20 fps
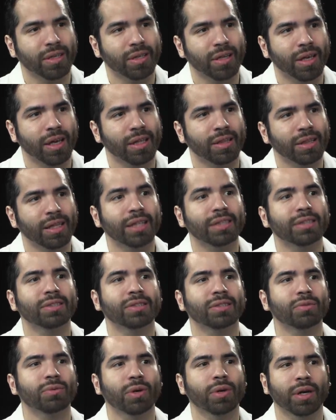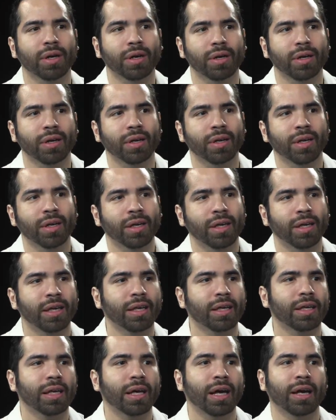And that's where
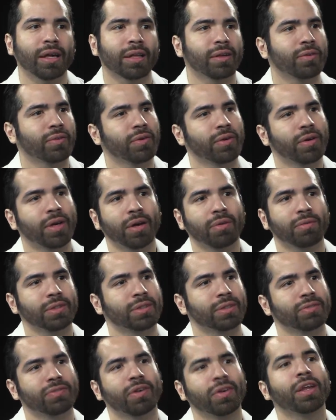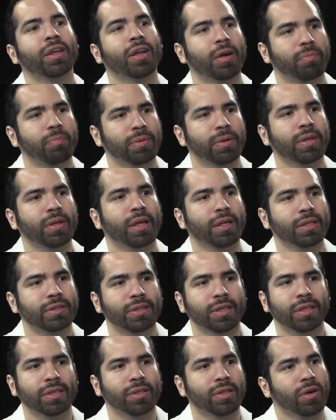I was fed up, and I
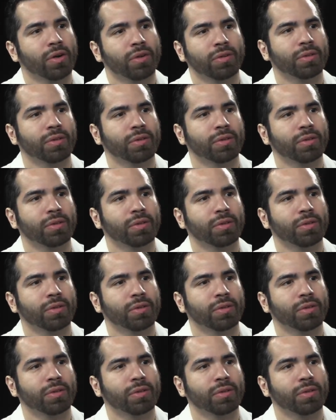said, no,